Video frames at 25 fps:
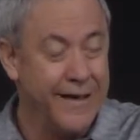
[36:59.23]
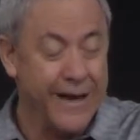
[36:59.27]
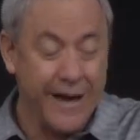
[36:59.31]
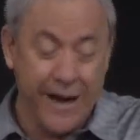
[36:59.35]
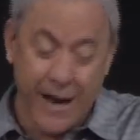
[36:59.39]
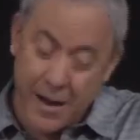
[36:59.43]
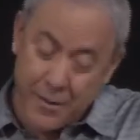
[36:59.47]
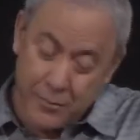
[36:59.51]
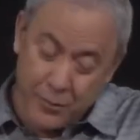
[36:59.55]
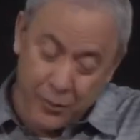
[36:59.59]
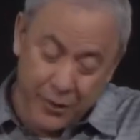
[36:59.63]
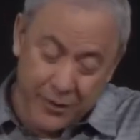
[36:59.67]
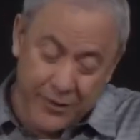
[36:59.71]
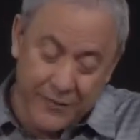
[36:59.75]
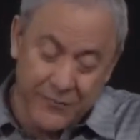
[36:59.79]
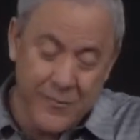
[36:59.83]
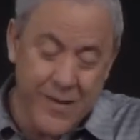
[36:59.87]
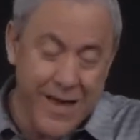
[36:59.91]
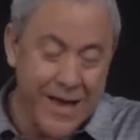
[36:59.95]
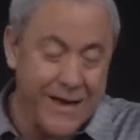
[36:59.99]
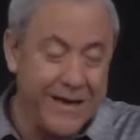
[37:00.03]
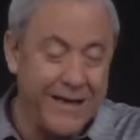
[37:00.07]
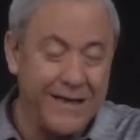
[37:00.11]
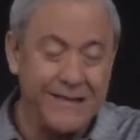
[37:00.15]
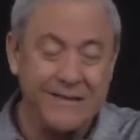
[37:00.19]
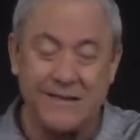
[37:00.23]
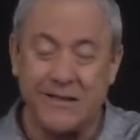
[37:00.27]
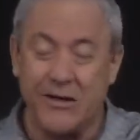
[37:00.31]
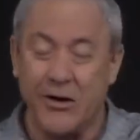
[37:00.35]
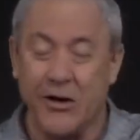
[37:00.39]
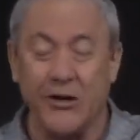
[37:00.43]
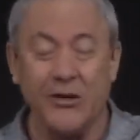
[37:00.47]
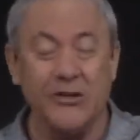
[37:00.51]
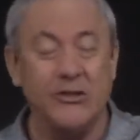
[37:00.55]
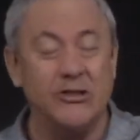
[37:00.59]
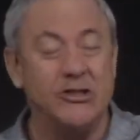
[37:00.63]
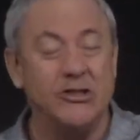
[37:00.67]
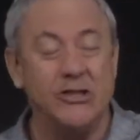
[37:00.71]
And I believe, man, they
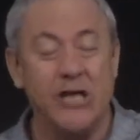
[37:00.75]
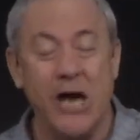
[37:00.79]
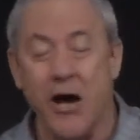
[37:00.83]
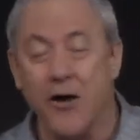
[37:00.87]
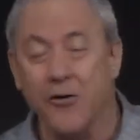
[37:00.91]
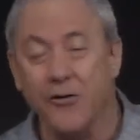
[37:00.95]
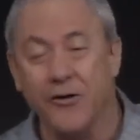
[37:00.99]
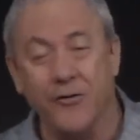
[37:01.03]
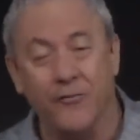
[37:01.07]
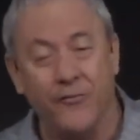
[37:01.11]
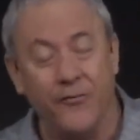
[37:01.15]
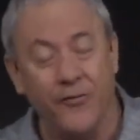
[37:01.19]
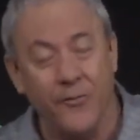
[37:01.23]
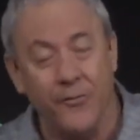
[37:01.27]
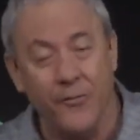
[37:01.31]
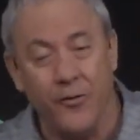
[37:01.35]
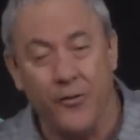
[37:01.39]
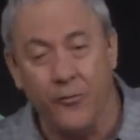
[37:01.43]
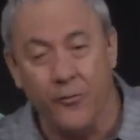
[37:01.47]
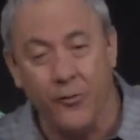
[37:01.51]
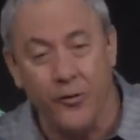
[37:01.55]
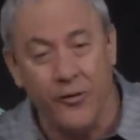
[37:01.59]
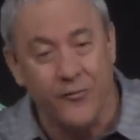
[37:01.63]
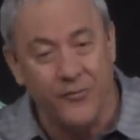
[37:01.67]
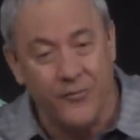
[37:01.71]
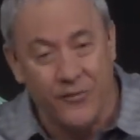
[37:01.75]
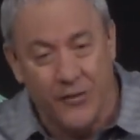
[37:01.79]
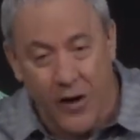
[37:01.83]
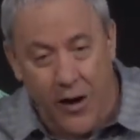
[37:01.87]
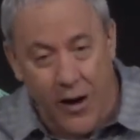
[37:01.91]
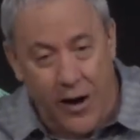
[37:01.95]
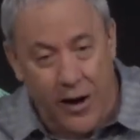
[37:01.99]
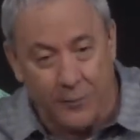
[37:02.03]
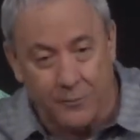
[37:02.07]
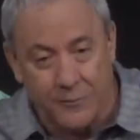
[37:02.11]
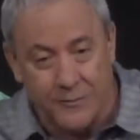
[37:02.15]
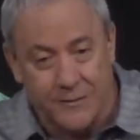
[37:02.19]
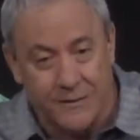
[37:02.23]
started shouting it from the
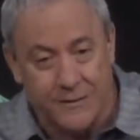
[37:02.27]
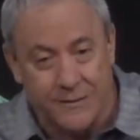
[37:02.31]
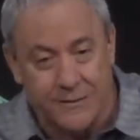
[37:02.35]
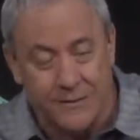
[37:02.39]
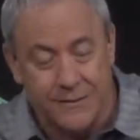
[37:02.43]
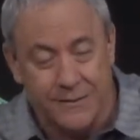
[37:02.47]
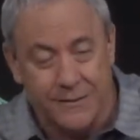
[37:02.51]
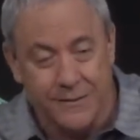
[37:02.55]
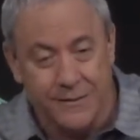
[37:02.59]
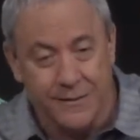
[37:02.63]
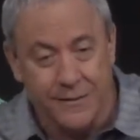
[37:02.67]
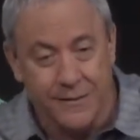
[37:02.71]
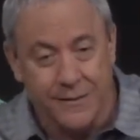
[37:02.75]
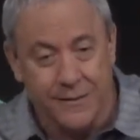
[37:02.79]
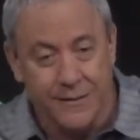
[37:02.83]
rooftops.